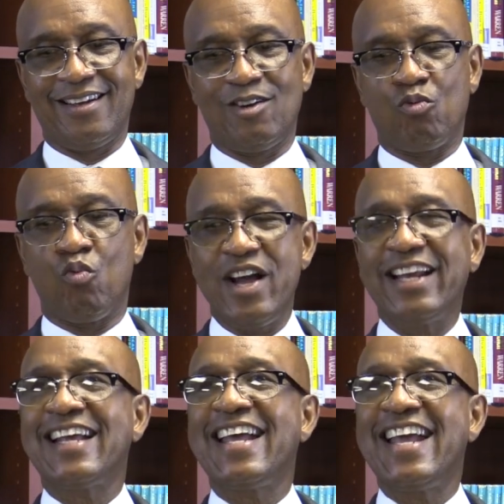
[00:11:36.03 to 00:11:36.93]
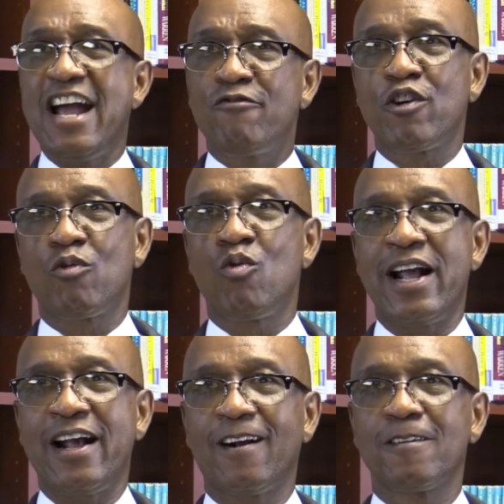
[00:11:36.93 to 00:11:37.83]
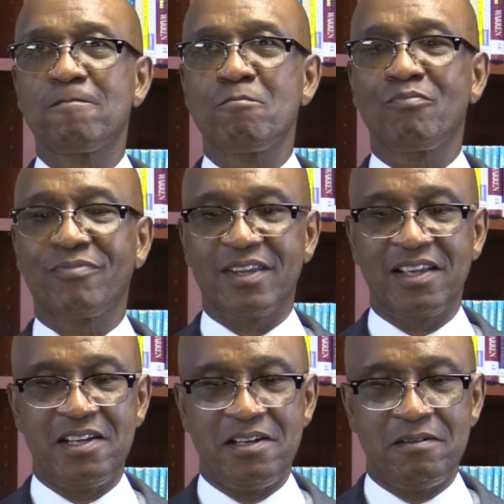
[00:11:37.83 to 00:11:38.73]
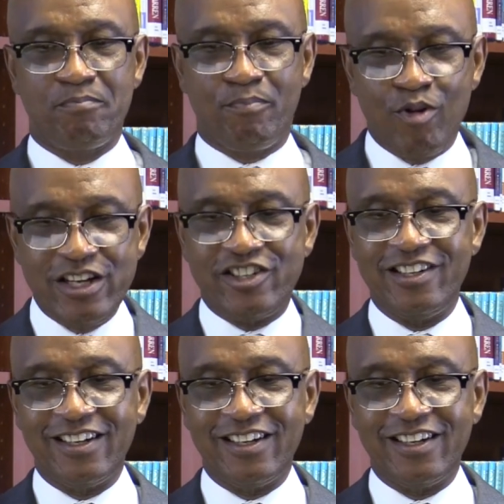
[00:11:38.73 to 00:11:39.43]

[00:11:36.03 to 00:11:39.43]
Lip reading: went everywhere preaching